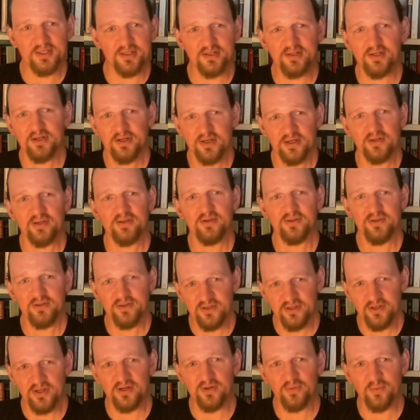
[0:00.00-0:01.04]
like, "No,
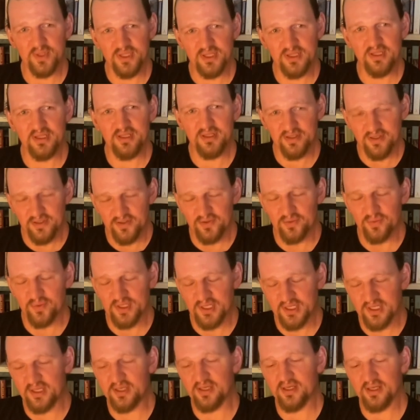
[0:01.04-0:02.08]
you're going to win. You're
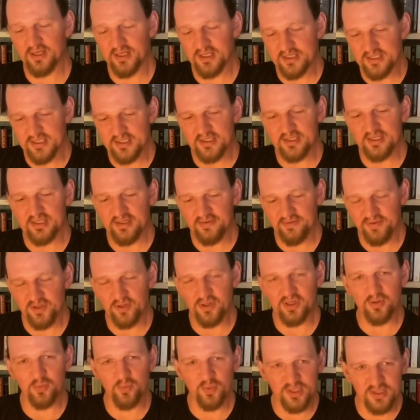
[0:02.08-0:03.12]
winning. It's if you
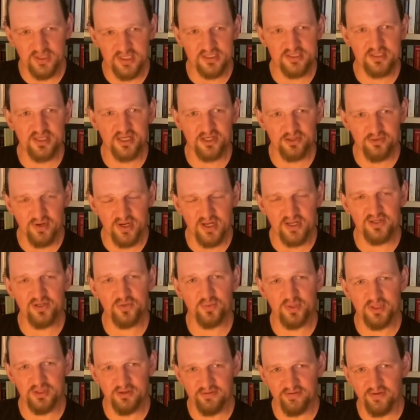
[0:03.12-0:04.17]
can win this next round, you
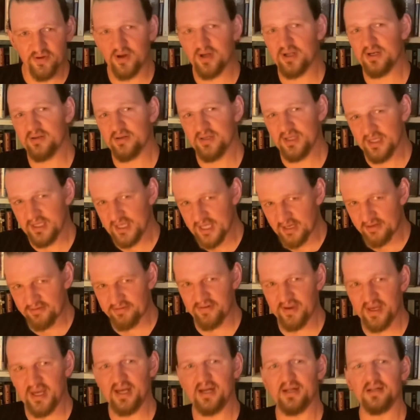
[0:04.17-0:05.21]
win the fight. He had a
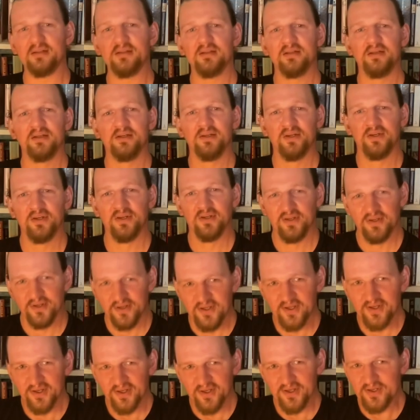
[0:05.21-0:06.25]
foul.
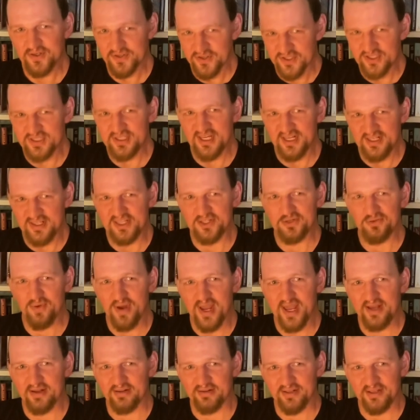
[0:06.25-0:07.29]
You just need this
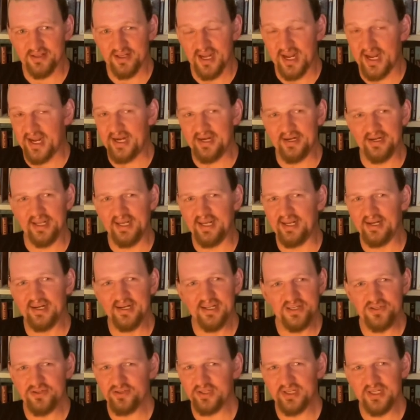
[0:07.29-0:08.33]
round." And he
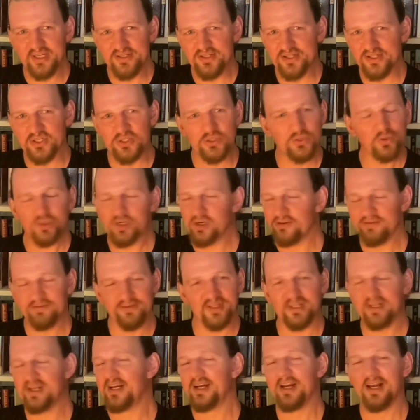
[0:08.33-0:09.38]
literally just shook off
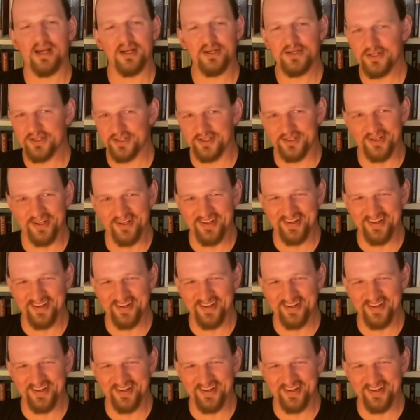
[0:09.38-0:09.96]
the concussion